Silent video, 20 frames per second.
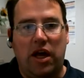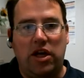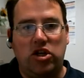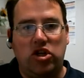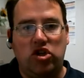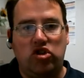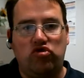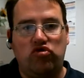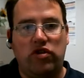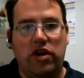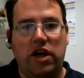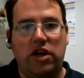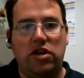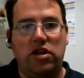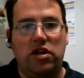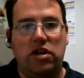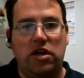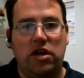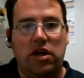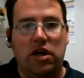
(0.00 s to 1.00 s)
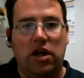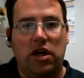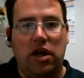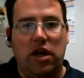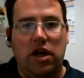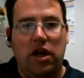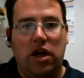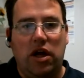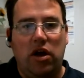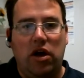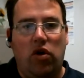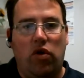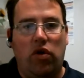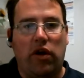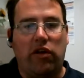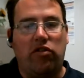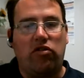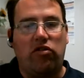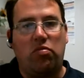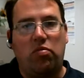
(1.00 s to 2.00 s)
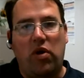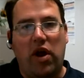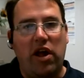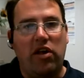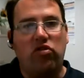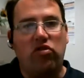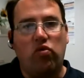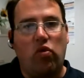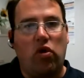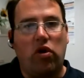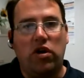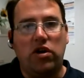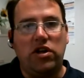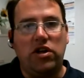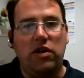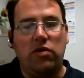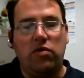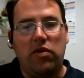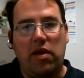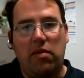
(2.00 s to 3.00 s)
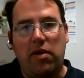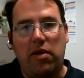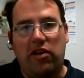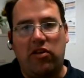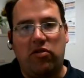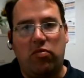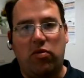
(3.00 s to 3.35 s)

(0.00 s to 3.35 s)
strict or express warranty where they made a